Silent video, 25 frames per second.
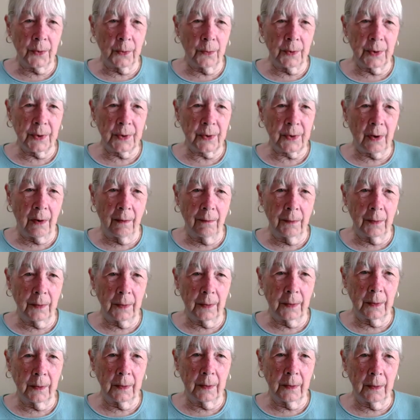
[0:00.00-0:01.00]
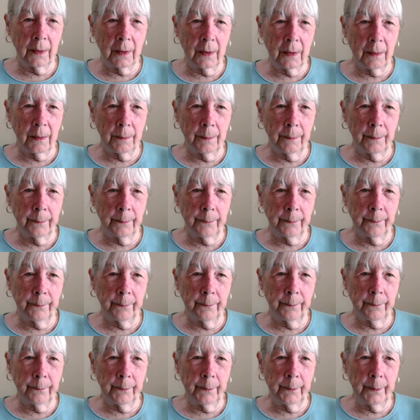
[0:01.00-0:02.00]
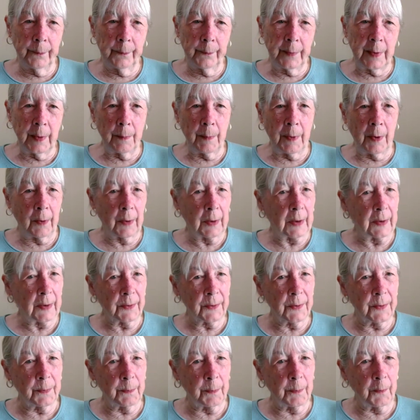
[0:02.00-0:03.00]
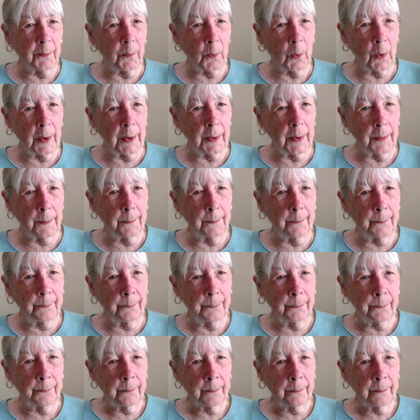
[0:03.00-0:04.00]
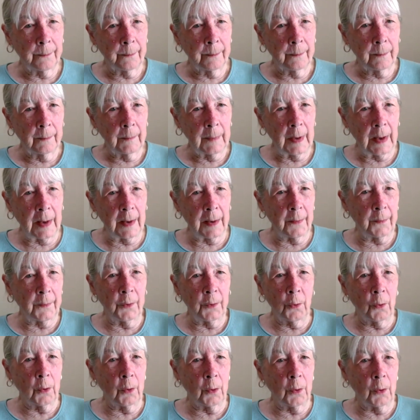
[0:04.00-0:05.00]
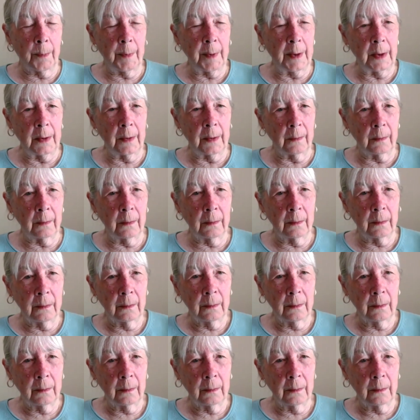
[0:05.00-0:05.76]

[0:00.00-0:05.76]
who discovered the Americas before him. Any European.